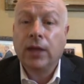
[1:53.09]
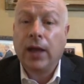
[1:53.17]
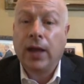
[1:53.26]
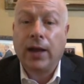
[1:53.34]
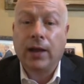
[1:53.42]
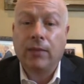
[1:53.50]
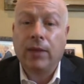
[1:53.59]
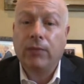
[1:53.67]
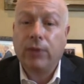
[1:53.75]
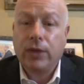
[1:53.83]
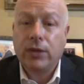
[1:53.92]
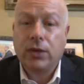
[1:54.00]
And I commend
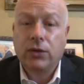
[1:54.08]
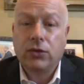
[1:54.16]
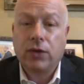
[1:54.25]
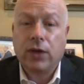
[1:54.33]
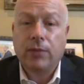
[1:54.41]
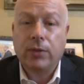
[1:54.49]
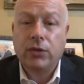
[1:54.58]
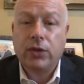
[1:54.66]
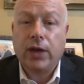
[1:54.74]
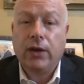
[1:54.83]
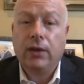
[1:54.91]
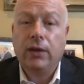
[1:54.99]
President Trump and
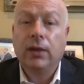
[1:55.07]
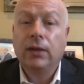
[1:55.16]
Jared